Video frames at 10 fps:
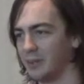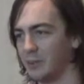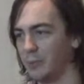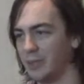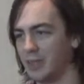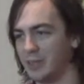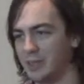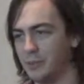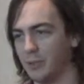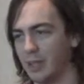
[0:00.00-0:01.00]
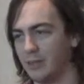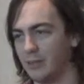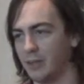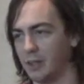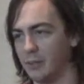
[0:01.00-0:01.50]
only one thing to do, right?
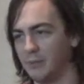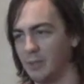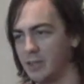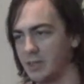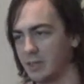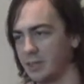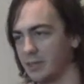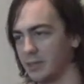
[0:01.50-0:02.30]
Are you up for this?